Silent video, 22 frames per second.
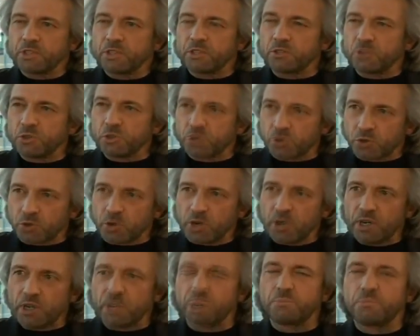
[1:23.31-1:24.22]
that
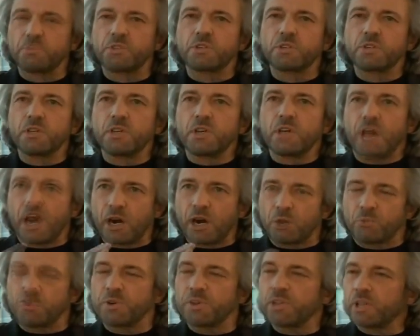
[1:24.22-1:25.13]
describes
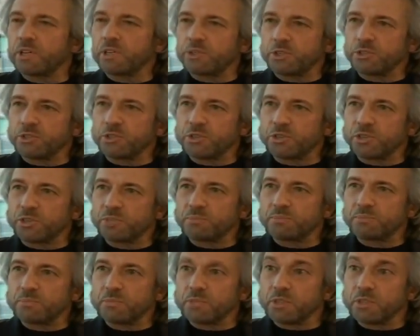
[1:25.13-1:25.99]
our relationship